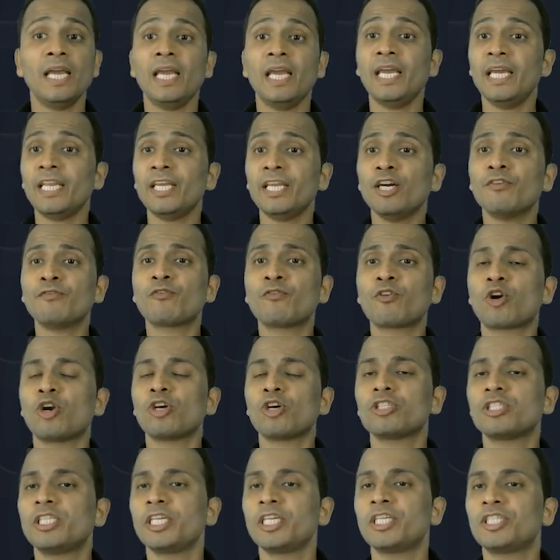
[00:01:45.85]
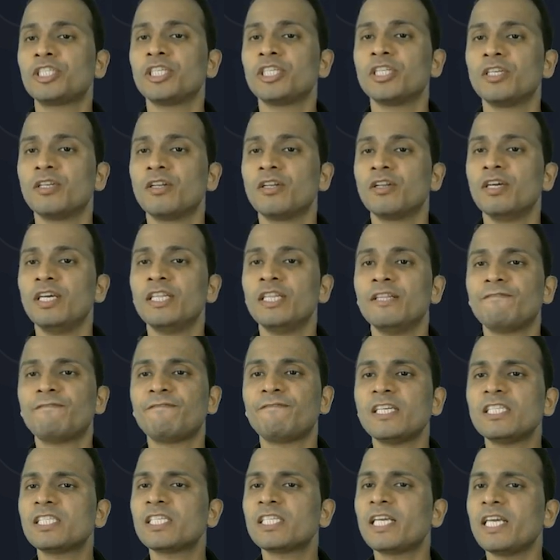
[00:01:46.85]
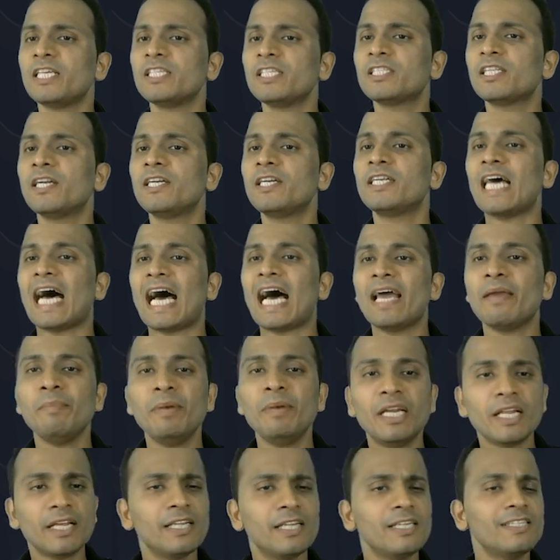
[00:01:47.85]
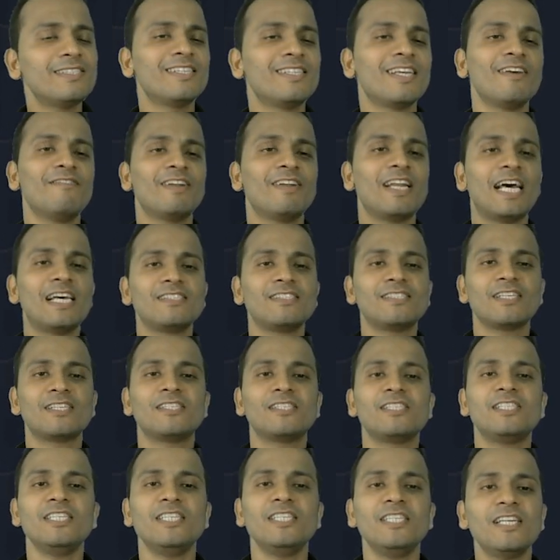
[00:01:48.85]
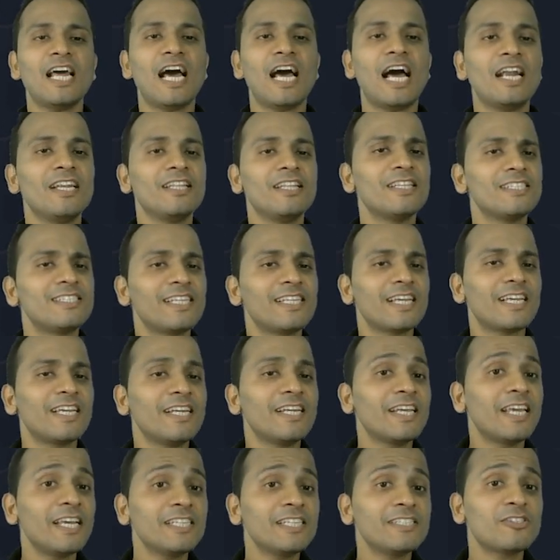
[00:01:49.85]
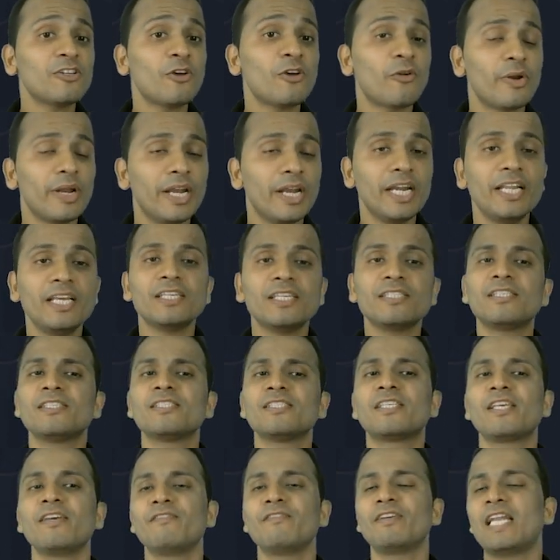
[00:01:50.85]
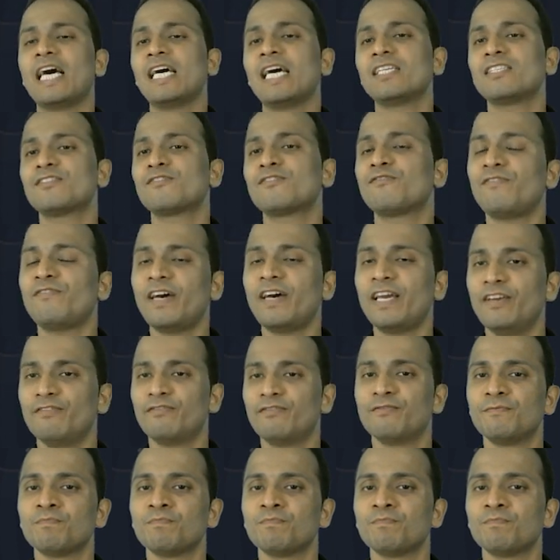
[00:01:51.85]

Area of cross section, in the first case the diameter is given as sixteen, and in the second case radius is given as five.